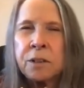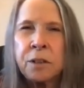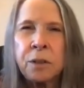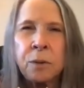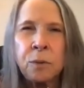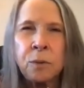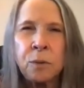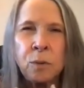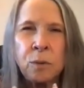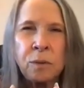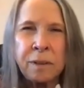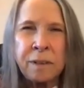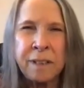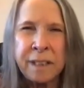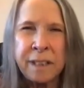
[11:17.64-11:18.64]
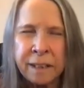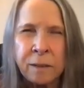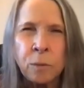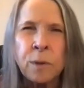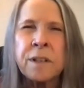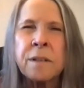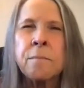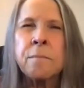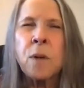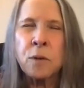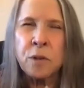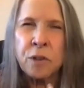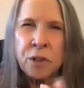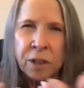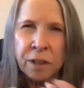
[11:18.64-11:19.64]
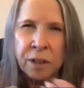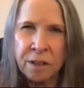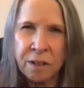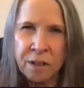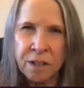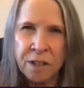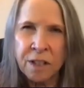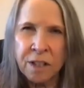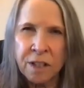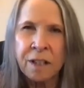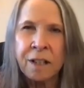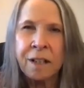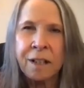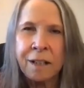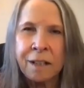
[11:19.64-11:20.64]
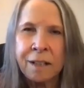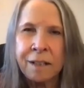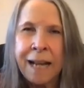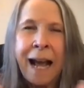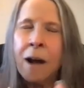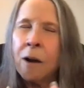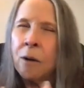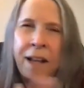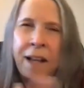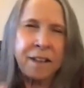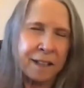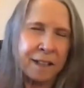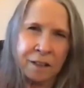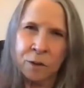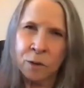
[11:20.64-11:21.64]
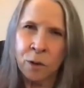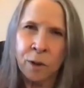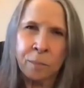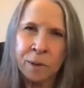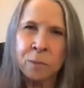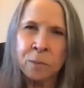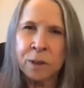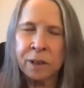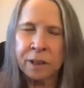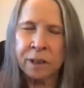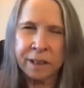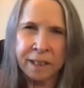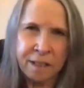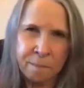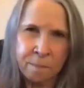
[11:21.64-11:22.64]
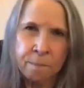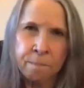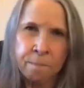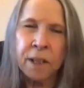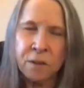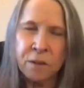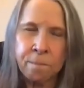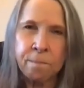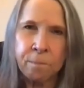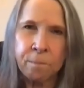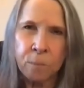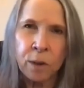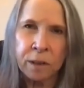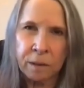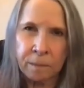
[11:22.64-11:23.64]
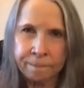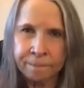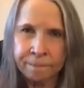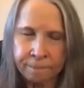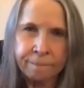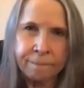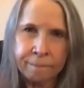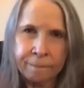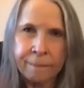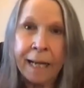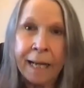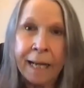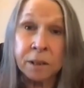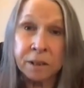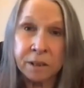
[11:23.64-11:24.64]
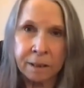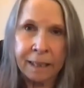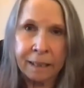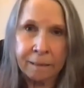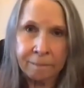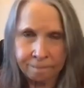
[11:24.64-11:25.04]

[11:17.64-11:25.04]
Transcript: to deal with emotions now i think the corporate world is much more able to